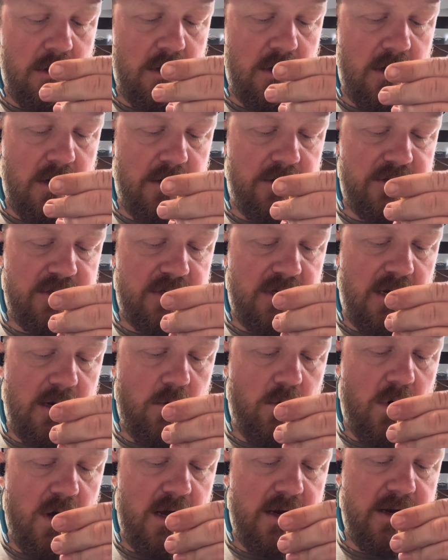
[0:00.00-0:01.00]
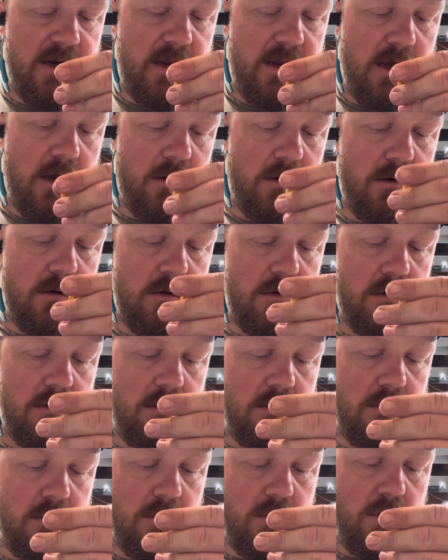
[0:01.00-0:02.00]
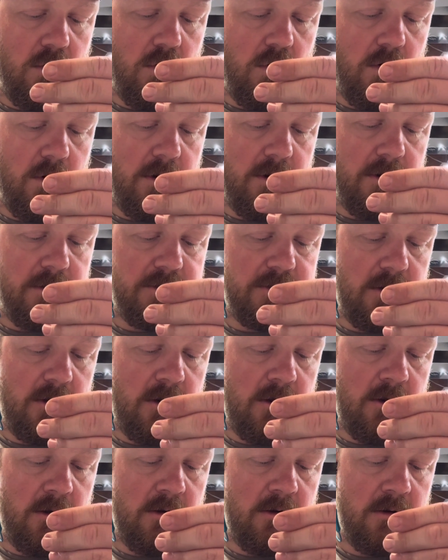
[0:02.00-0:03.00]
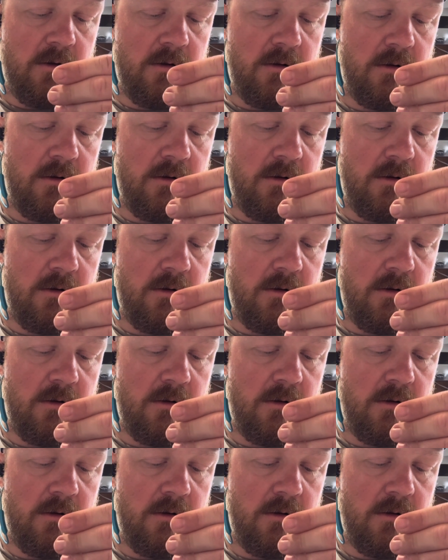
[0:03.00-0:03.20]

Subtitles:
I just kind of walk it out, quarter turn